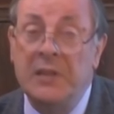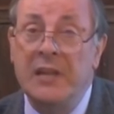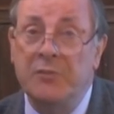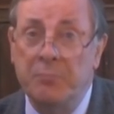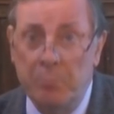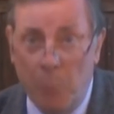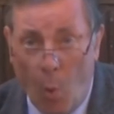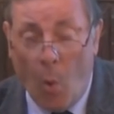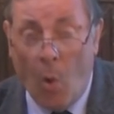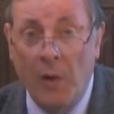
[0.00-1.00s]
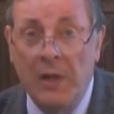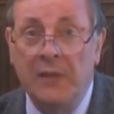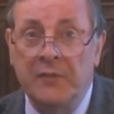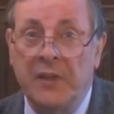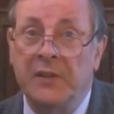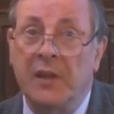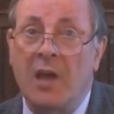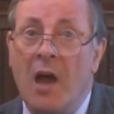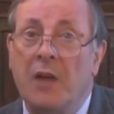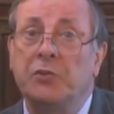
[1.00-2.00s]
need more than an
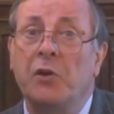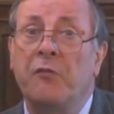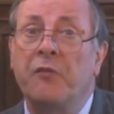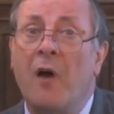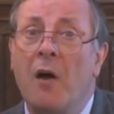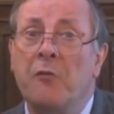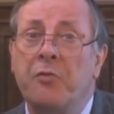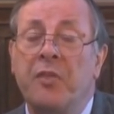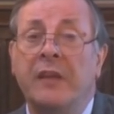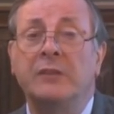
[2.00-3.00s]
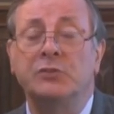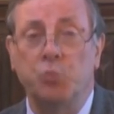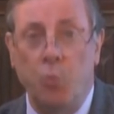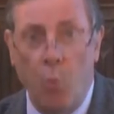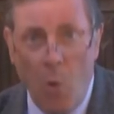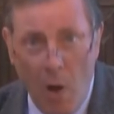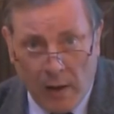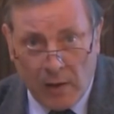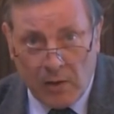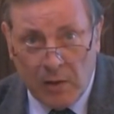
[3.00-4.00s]
account of how things
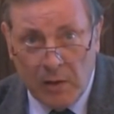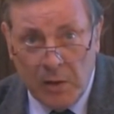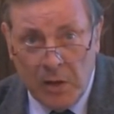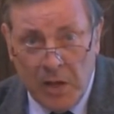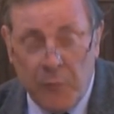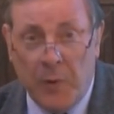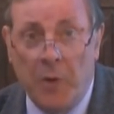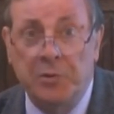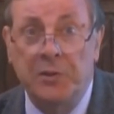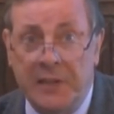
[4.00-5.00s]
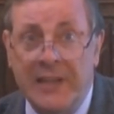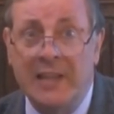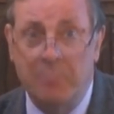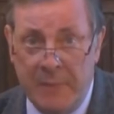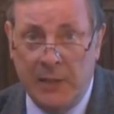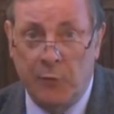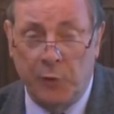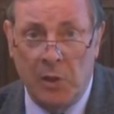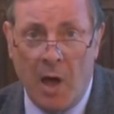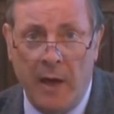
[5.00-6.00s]
work if we're going to lead
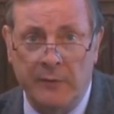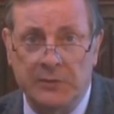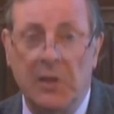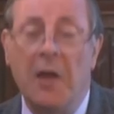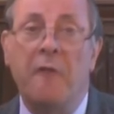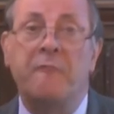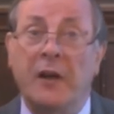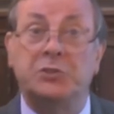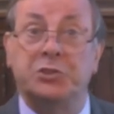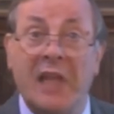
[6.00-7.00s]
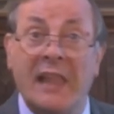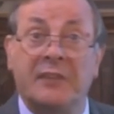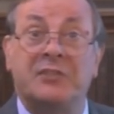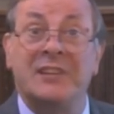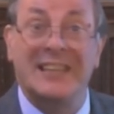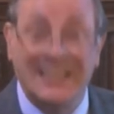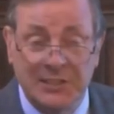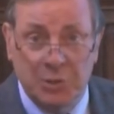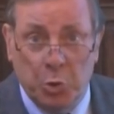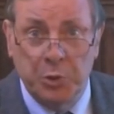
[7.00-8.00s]
meaningful lives. Functionality
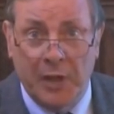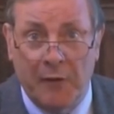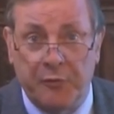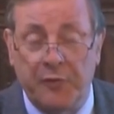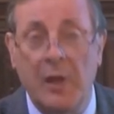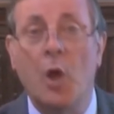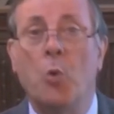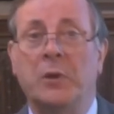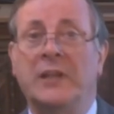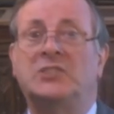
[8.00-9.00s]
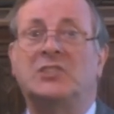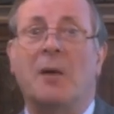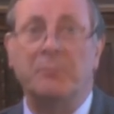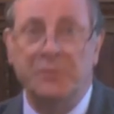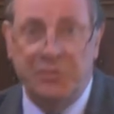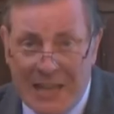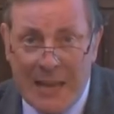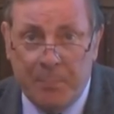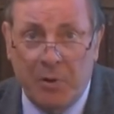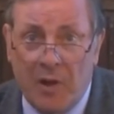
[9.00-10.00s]
isn't good enough. We need some
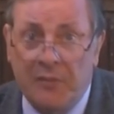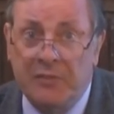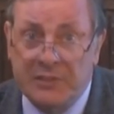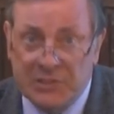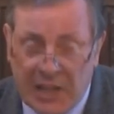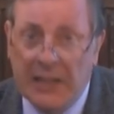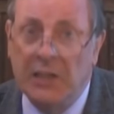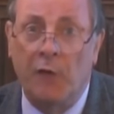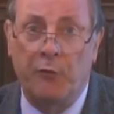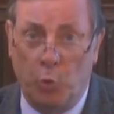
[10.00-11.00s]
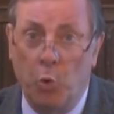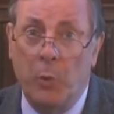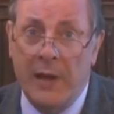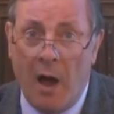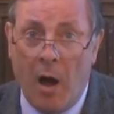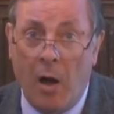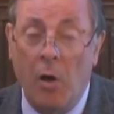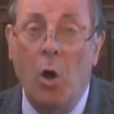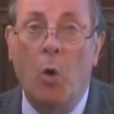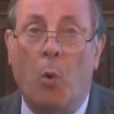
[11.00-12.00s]
deeper understanding of who we
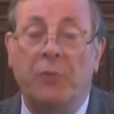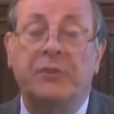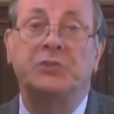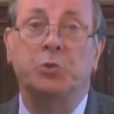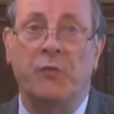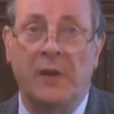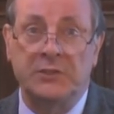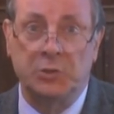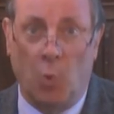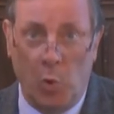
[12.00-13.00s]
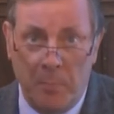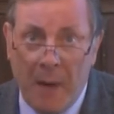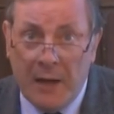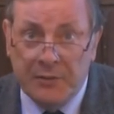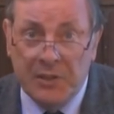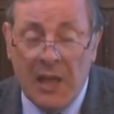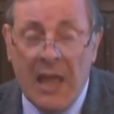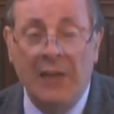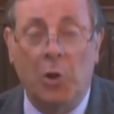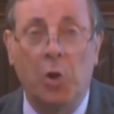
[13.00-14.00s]
are, what this universe is all about,
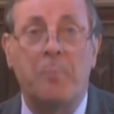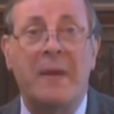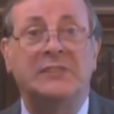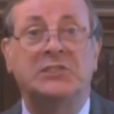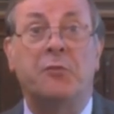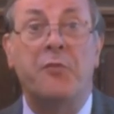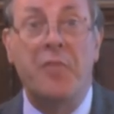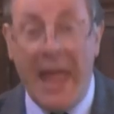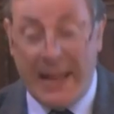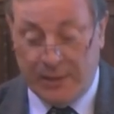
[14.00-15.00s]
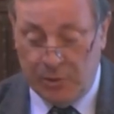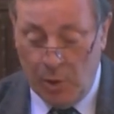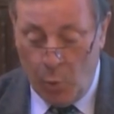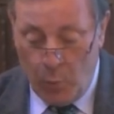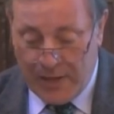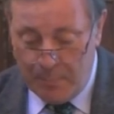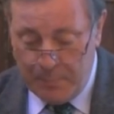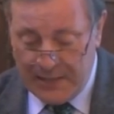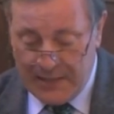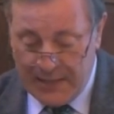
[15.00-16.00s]
and on the basis of that, we
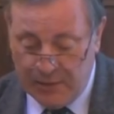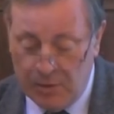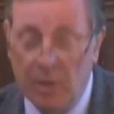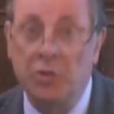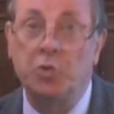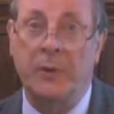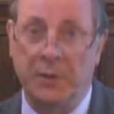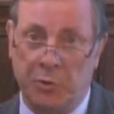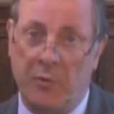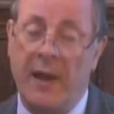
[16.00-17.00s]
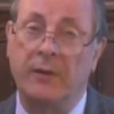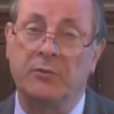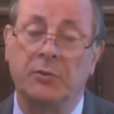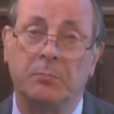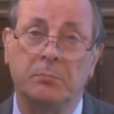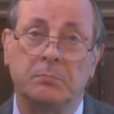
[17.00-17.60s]
can begin to interact.